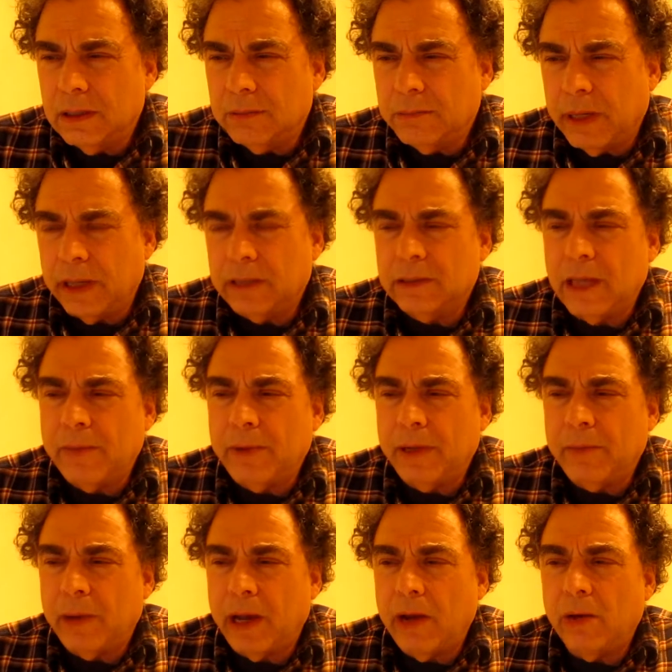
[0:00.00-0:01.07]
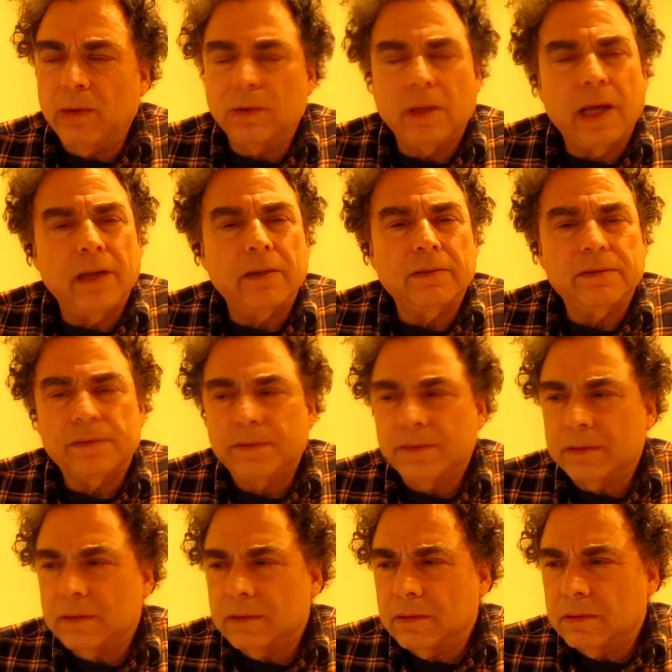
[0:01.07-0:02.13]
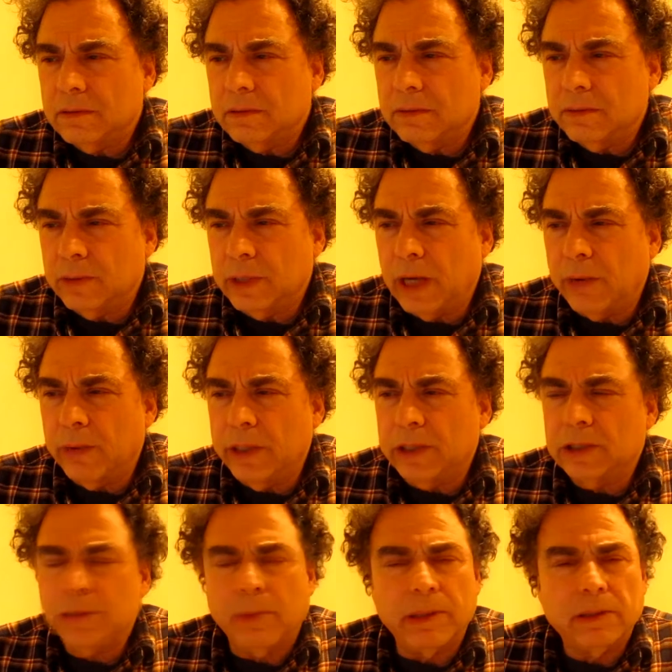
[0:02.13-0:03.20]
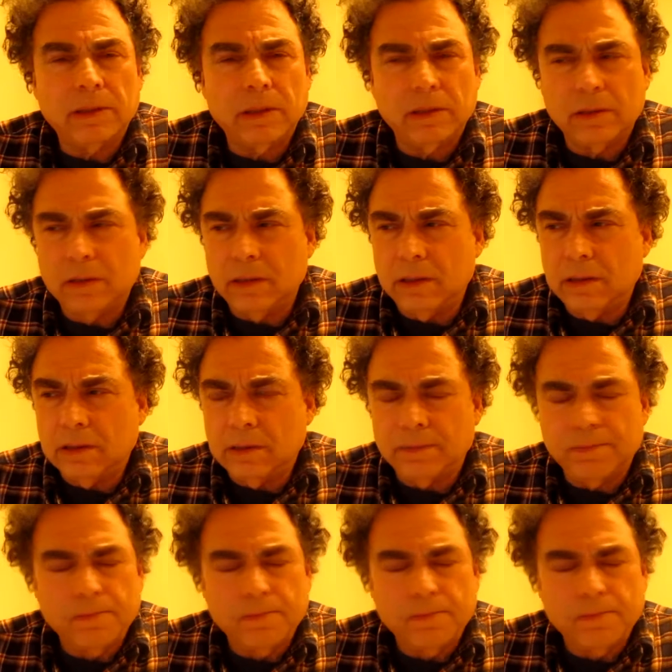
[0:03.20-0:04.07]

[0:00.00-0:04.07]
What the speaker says: by examining my own life when I reached my 60s.